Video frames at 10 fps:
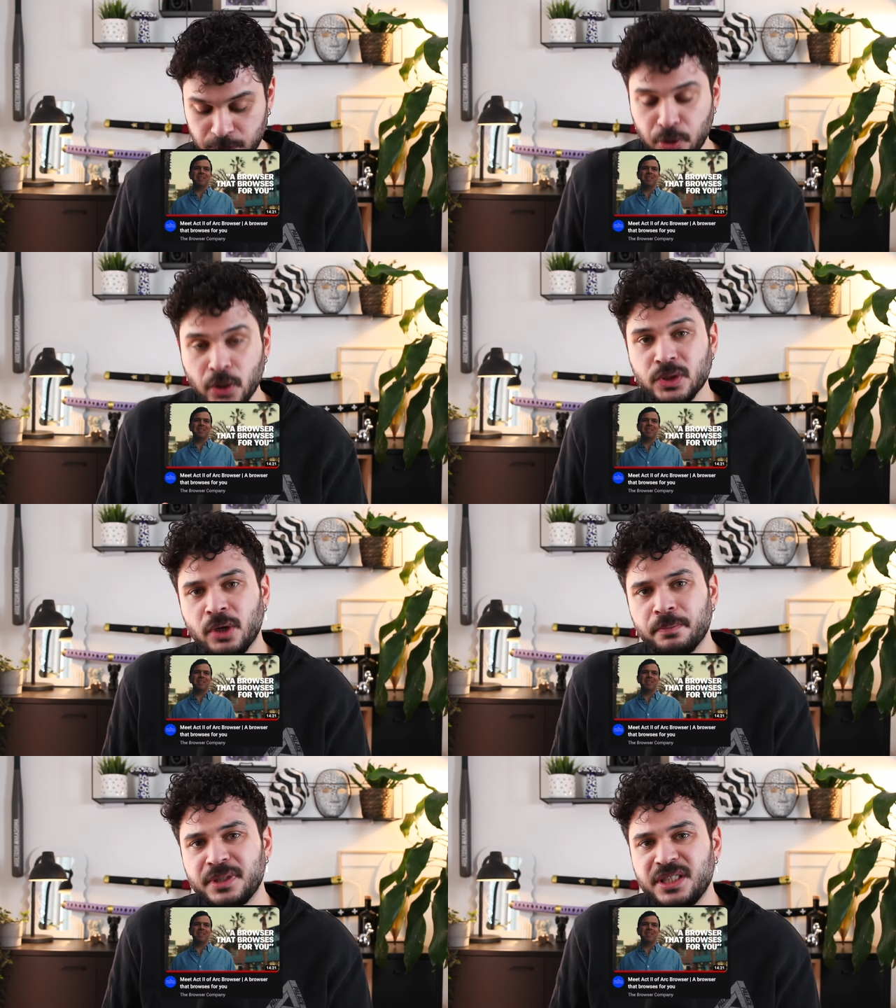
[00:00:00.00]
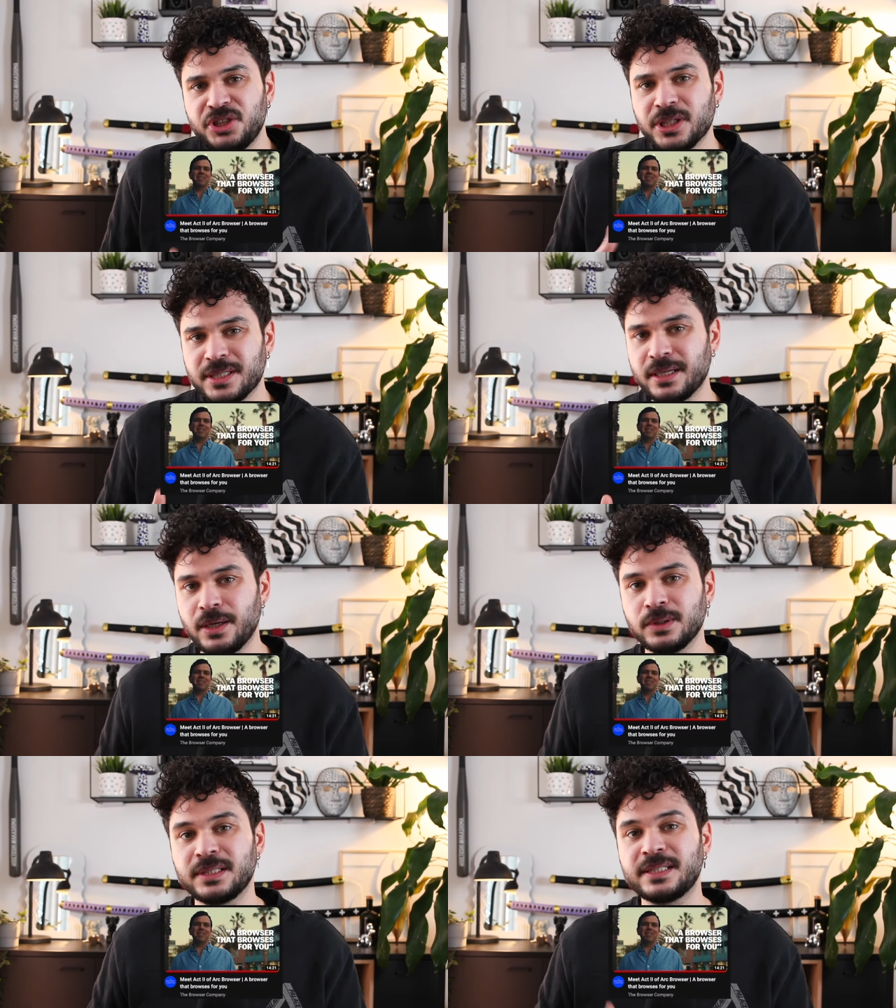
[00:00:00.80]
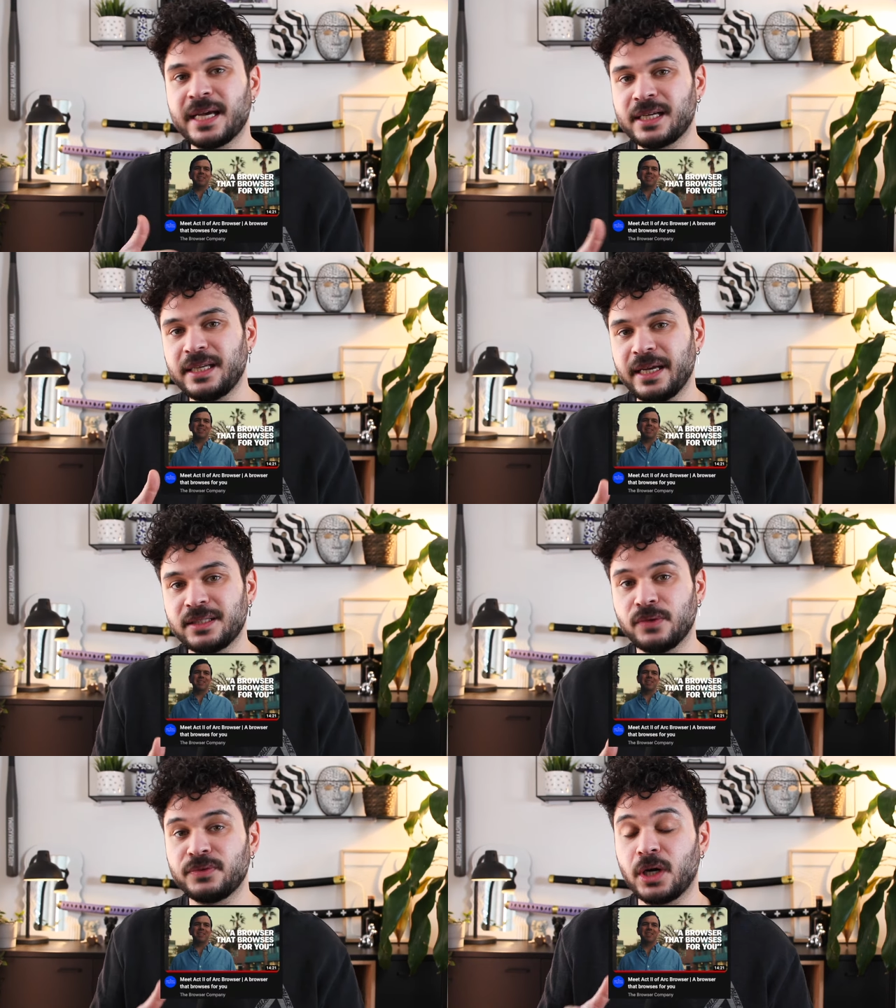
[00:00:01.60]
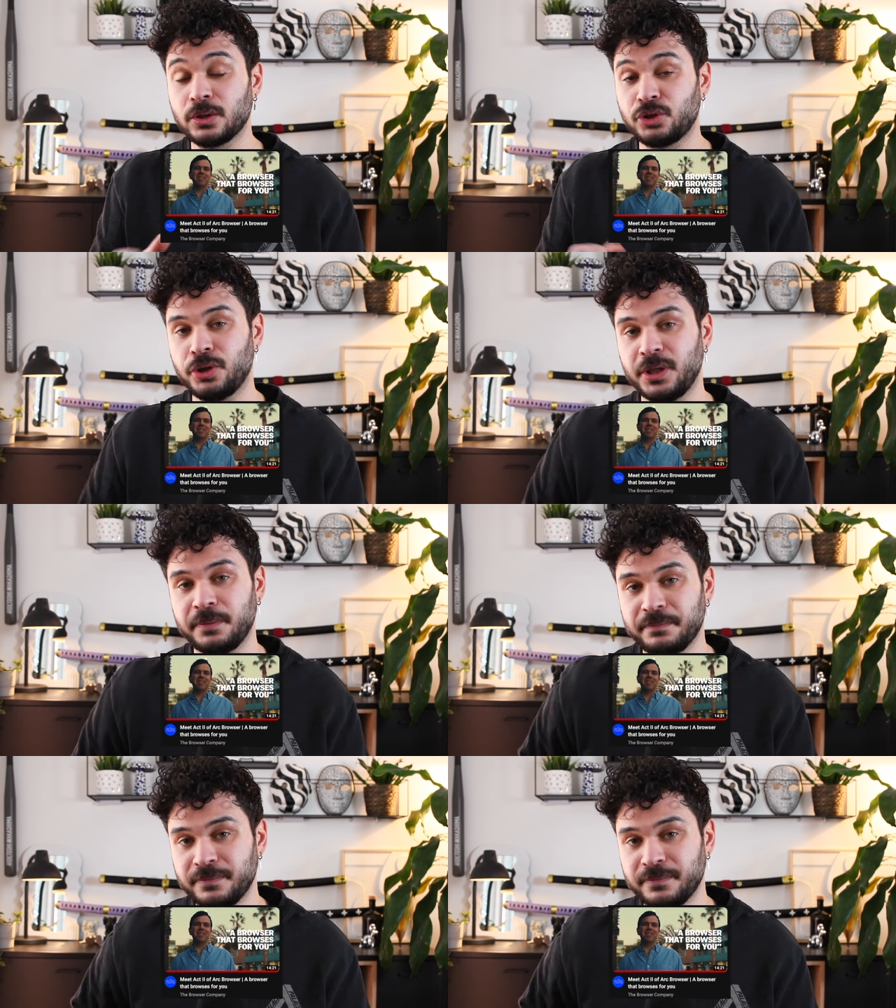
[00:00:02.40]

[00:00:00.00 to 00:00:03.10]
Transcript: The Browser Company just announced the second act of the ARC journey.